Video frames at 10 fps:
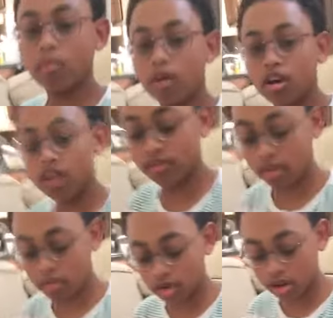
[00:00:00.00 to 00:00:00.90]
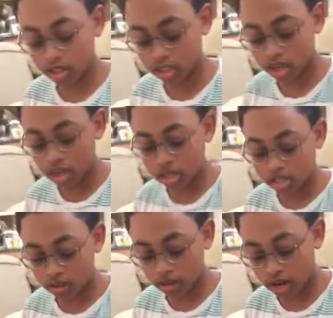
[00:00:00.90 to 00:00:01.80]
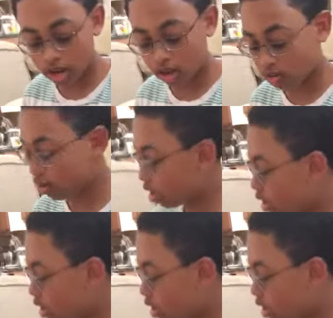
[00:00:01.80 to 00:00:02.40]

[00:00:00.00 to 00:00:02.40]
a part of the brush. So now,